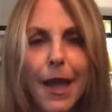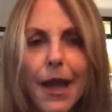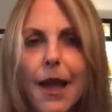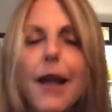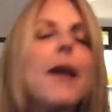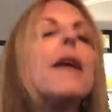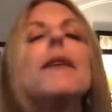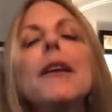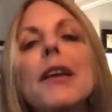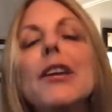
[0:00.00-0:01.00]

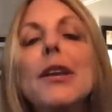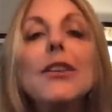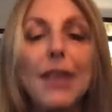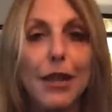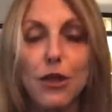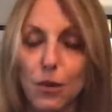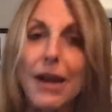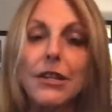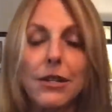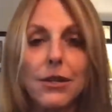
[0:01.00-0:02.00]
a
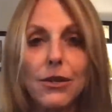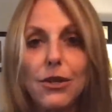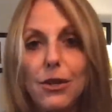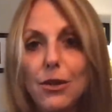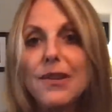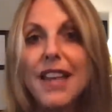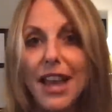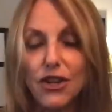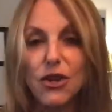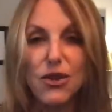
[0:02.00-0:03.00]
threat to
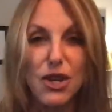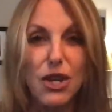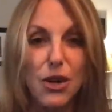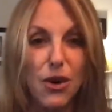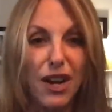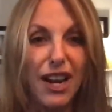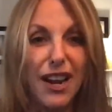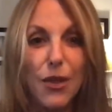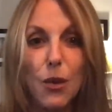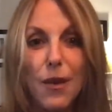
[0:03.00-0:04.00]
national
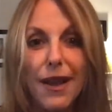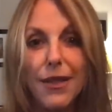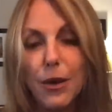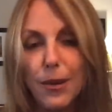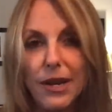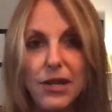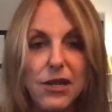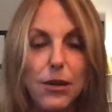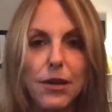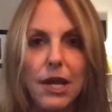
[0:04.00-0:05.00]
security and the way that we
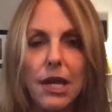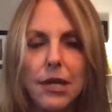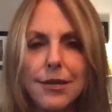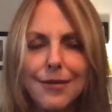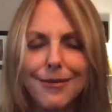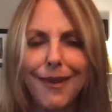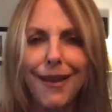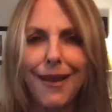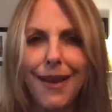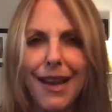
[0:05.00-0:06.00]
do things.
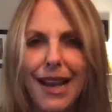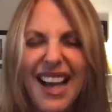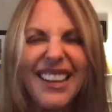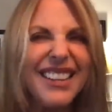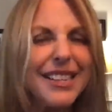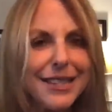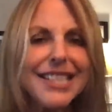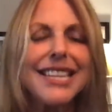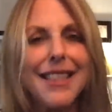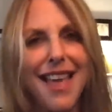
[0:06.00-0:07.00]
I
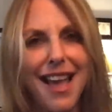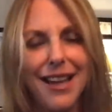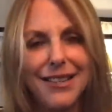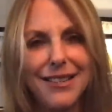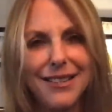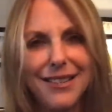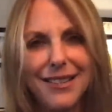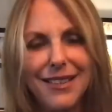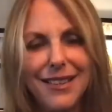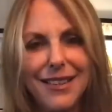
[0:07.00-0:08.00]
listen to that.
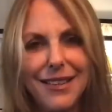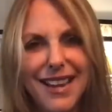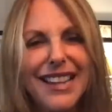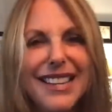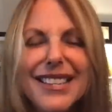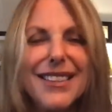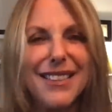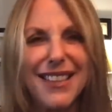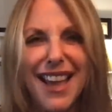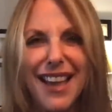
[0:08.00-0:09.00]

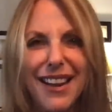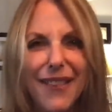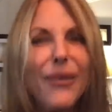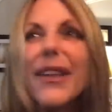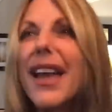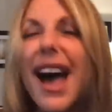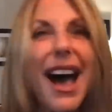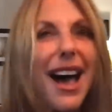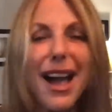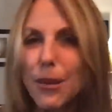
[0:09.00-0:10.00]

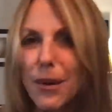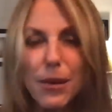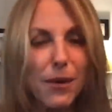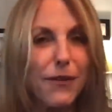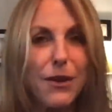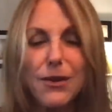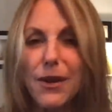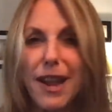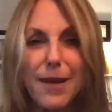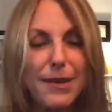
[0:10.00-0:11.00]
I read reviews
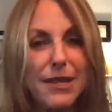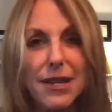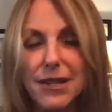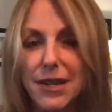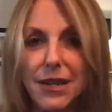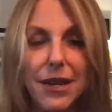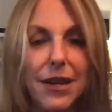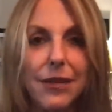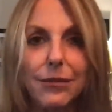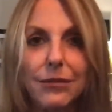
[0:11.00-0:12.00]
on
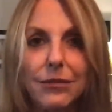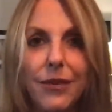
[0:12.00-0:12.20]
Amazon.com.